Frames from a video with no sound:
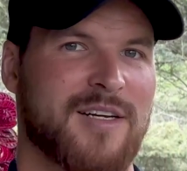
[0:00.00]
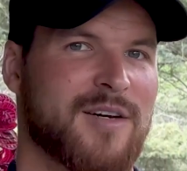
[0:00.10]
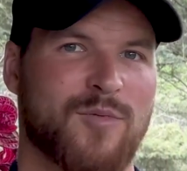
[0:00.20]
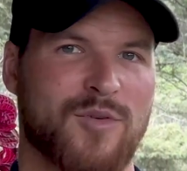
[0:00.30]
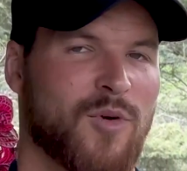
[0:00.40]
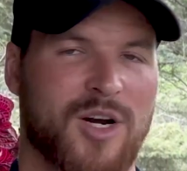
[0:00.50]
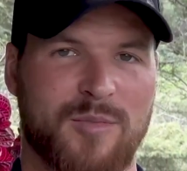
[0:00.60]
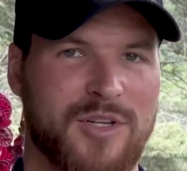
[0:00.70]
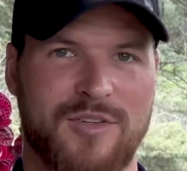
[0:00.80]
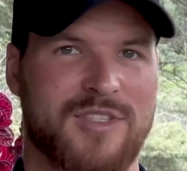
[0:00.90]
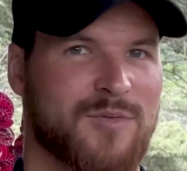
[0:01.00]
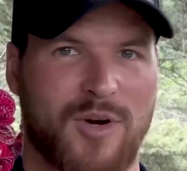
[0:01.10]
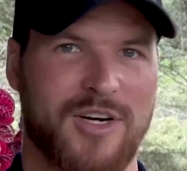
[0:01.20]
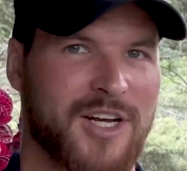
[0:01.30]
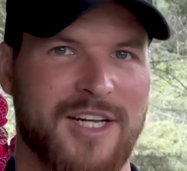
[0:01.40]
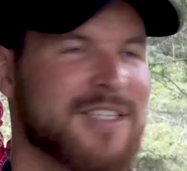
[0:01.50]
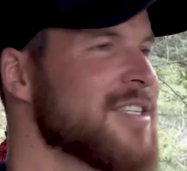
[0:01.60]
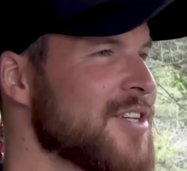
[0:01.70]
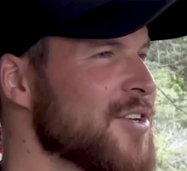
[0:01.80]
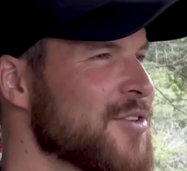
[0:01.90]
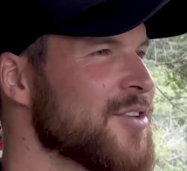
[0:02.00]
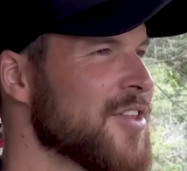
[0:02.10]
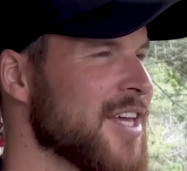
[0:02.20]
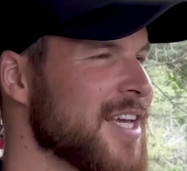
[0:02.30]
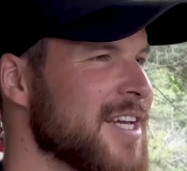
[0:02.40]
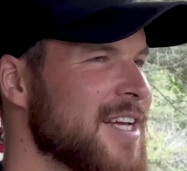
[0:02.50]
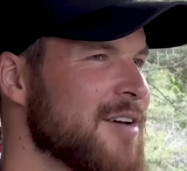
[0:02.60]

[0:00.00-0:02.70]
with water balloons and water guns, and do the thing.